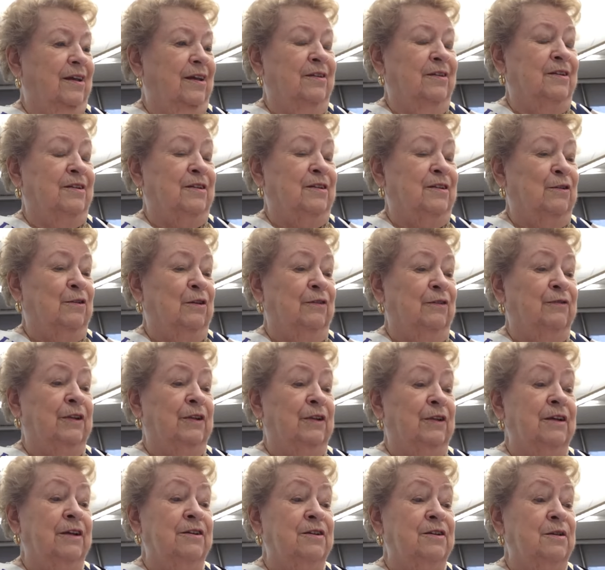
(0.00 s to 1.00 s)
The town of
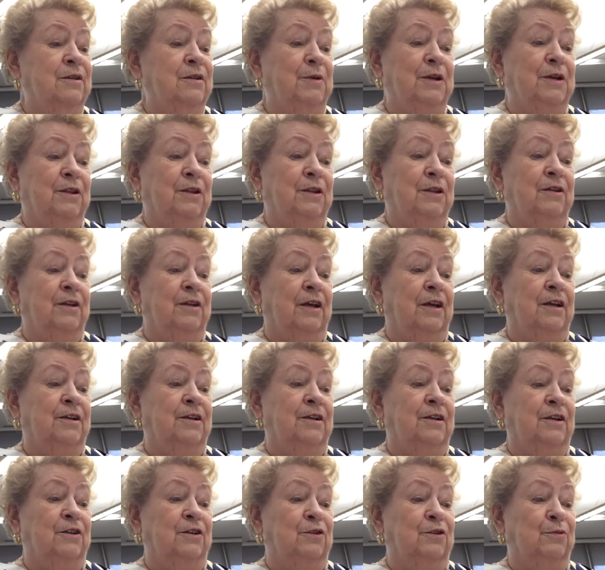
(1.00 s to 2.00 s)
Elizabeth in
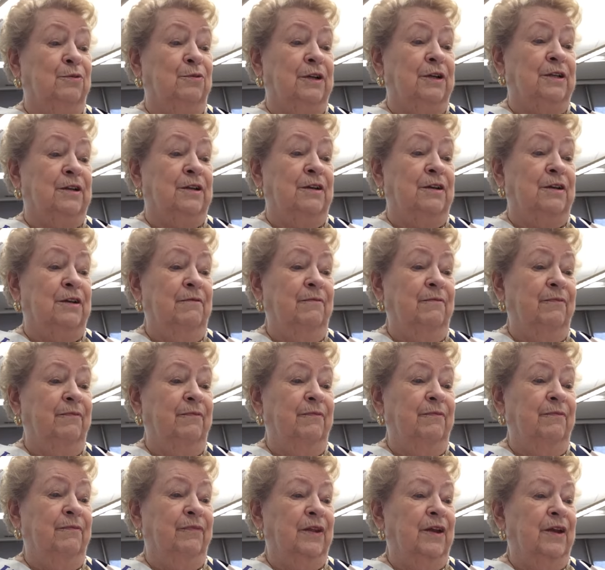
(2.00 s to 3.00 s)
1920
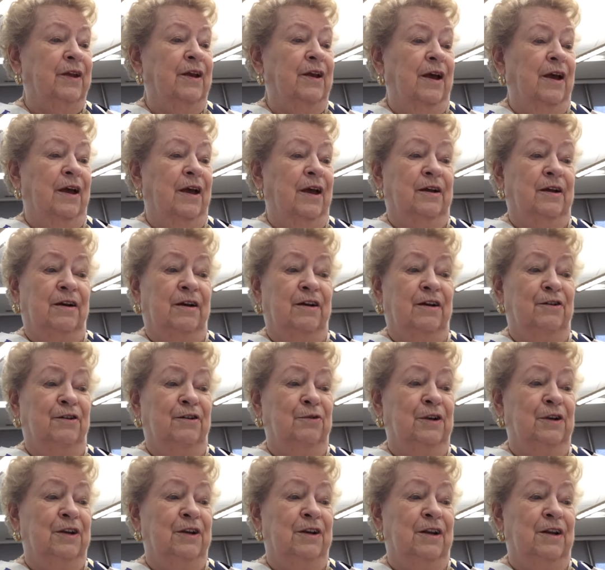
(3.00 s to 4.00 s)
had
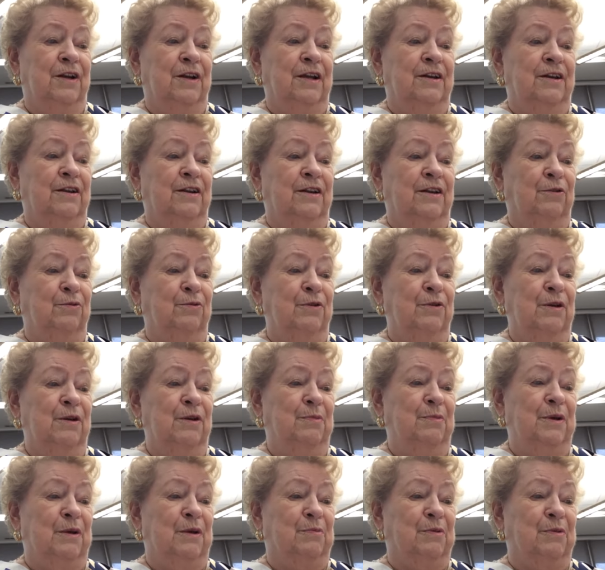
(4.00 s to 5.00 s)
193
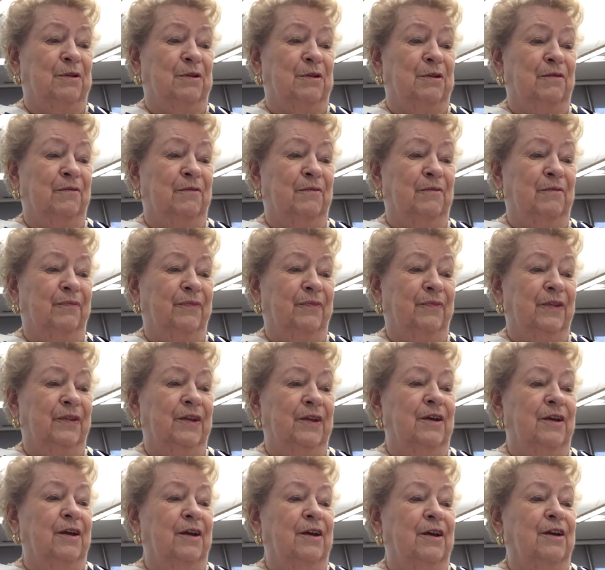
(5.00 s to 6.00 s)
people.
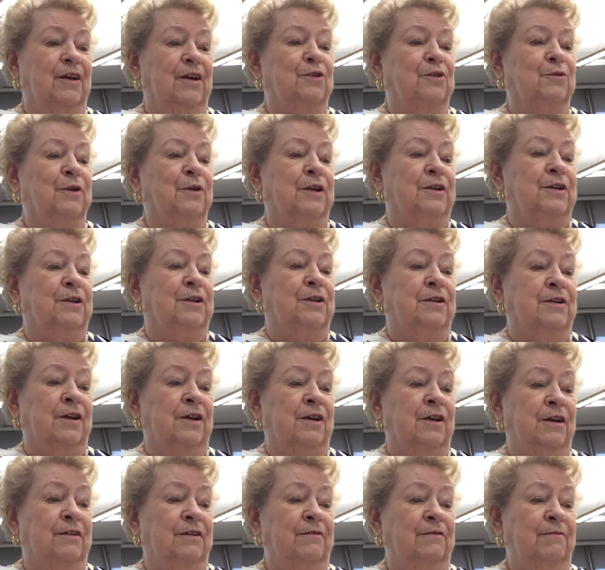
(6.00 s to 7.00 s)

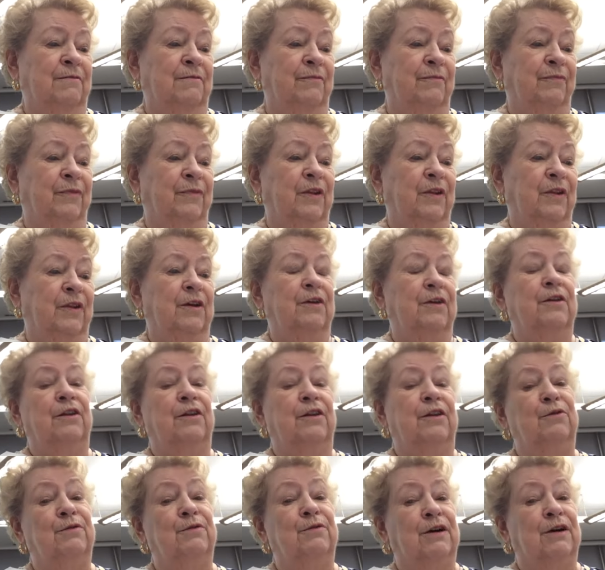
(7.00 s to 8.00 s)
2010,
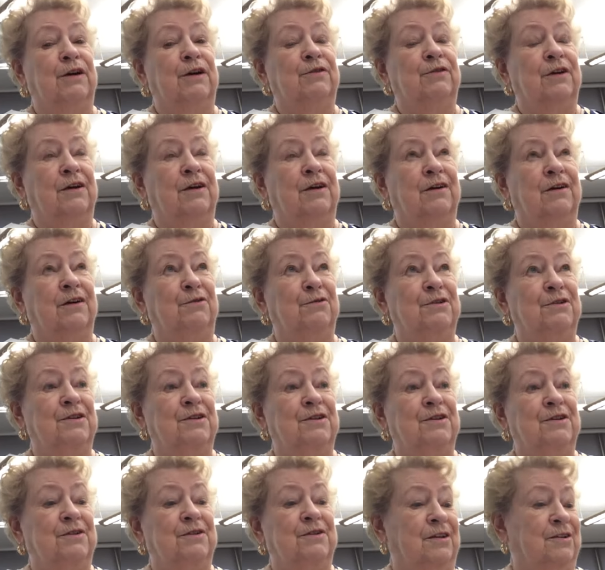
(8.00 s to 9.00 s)
you were down to
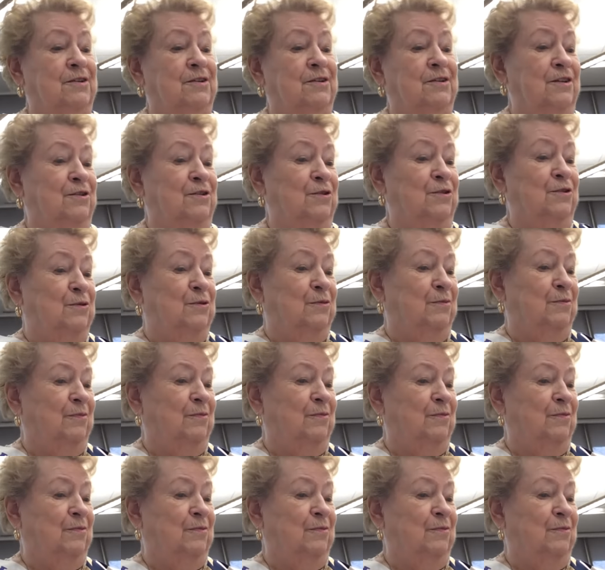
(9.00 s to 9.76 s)
162.